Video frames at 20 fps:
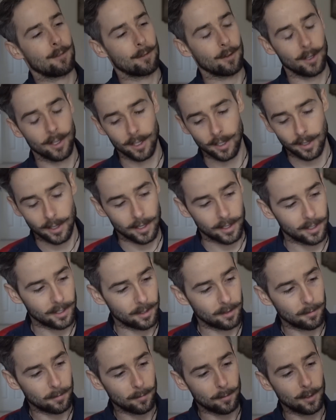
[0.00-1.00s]
Okay, that
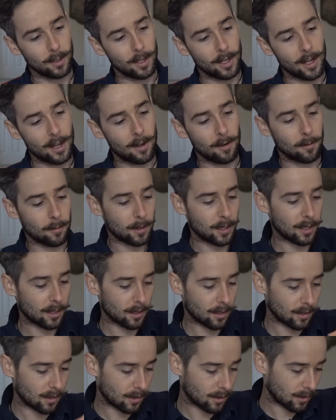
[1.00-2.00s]
didn't work out
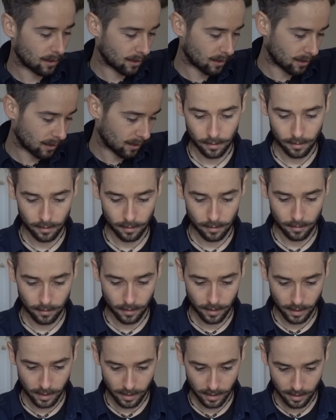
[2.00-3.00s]
well.
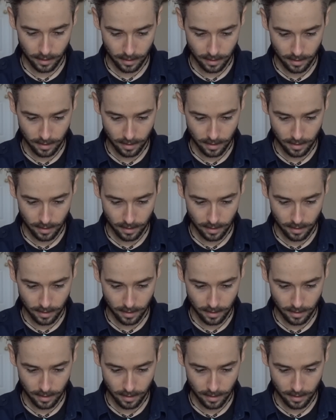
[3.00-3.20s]
Okay.